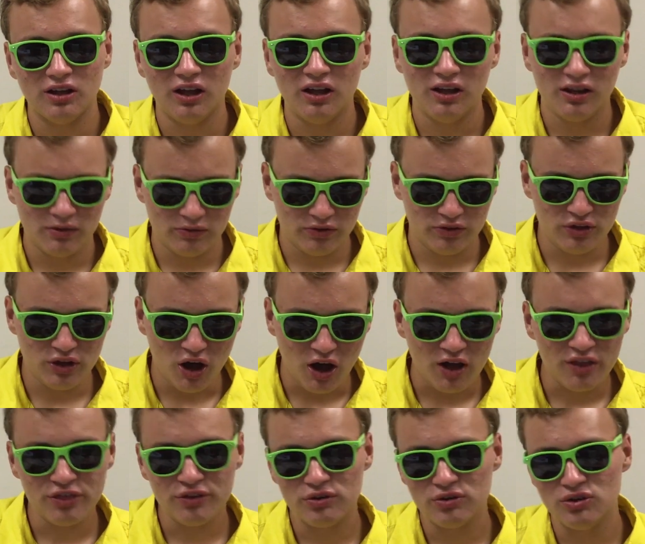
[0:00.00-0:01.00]
the
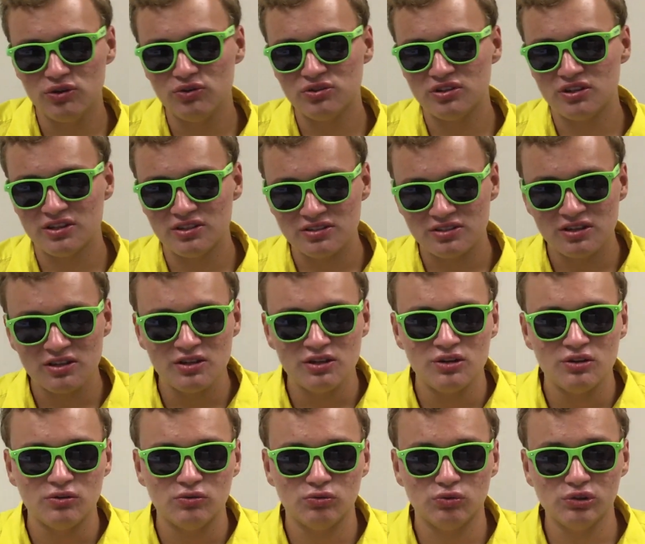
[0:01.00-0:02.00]
author uses
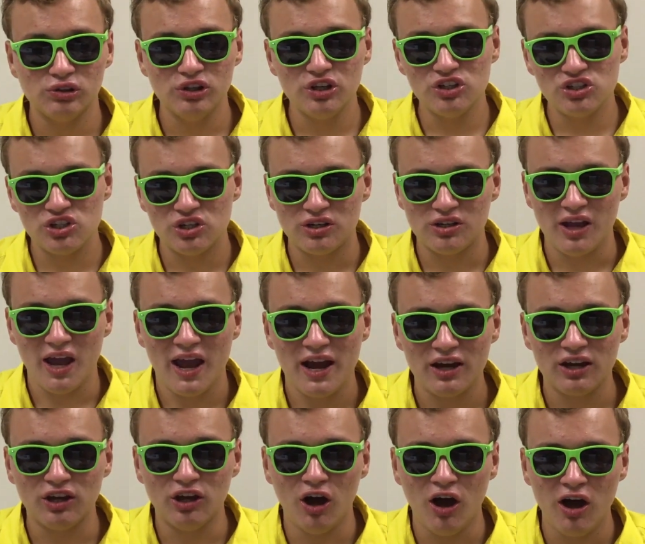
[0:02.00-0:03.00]
religion
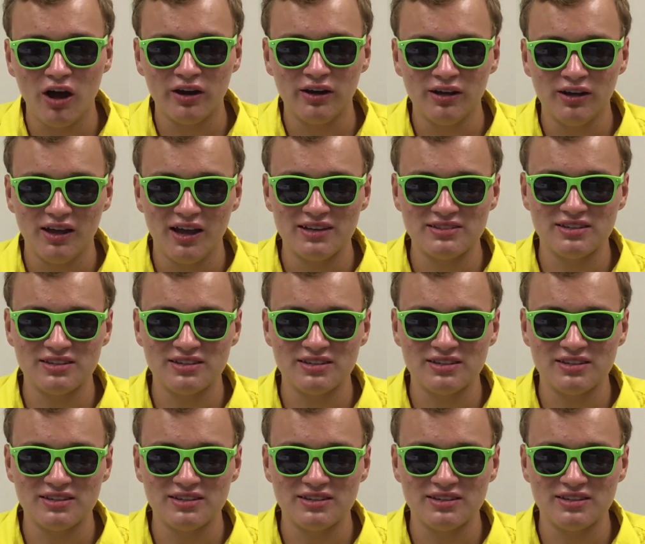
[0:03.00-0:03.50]
and God